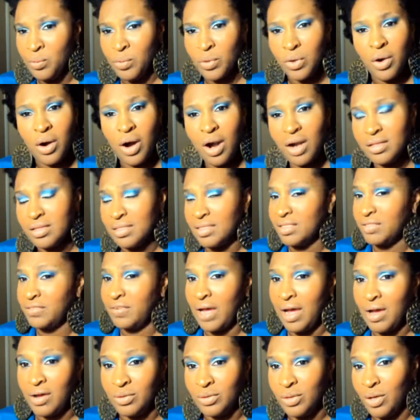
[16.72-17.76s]
Regardless of
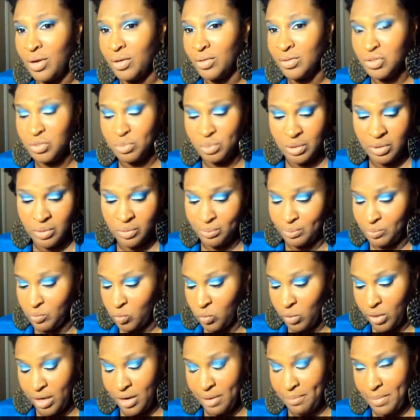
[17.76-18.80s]
how long you've been
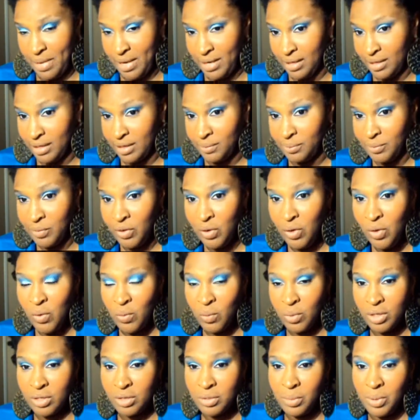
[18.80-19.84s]
wearing makeup,
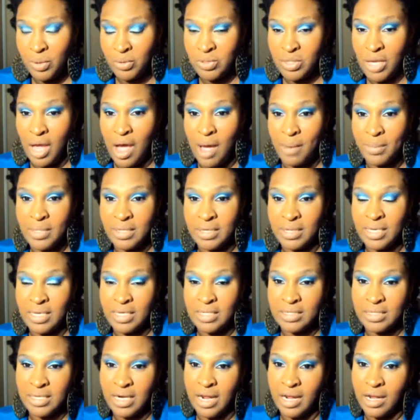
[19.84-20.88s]
one of the most common
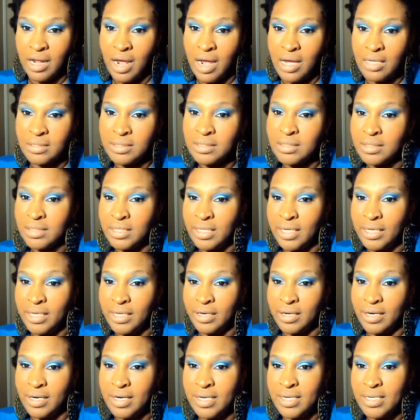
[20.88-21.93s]
things that I constantly
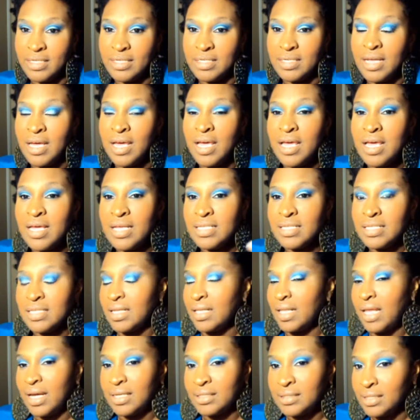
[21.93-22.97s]
hear is
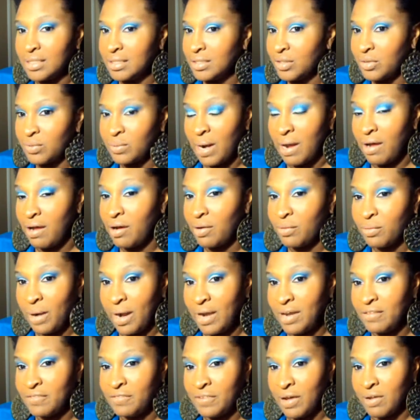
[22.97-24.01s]
selecting the
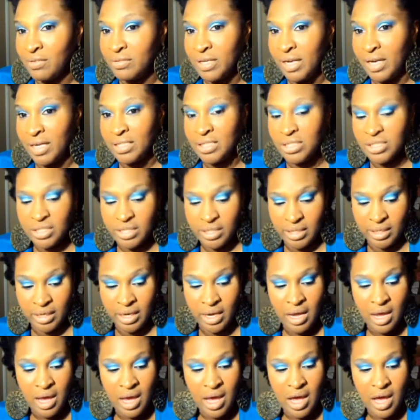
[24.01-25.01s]
right foundation.